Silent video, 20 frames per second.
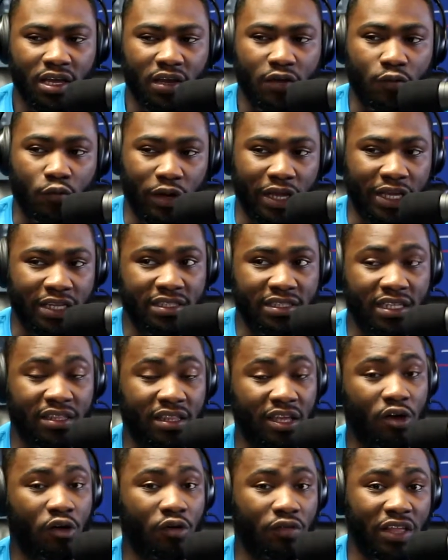rings
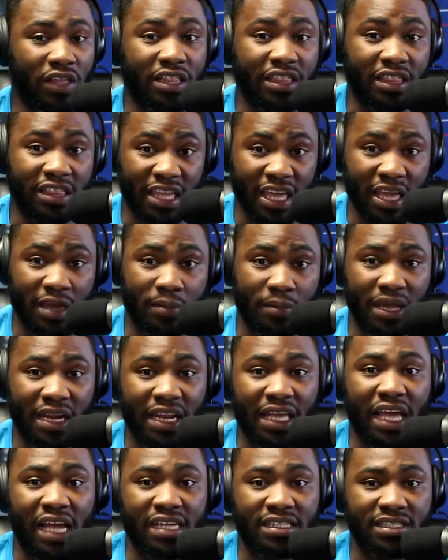that him and
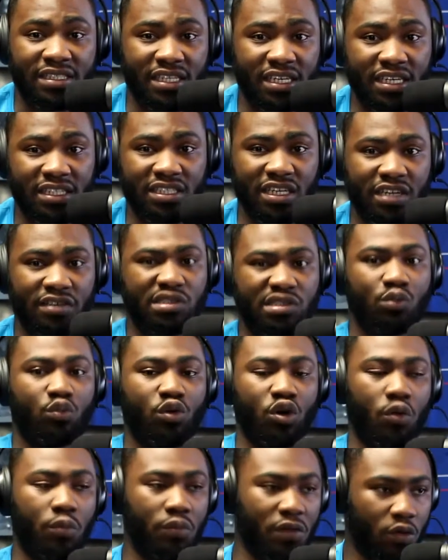the Kansas City Chiefs
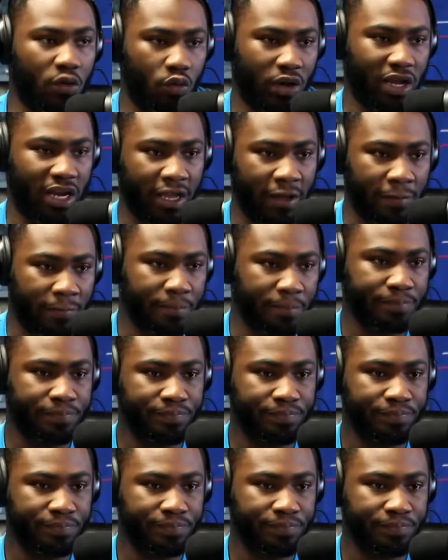will be winning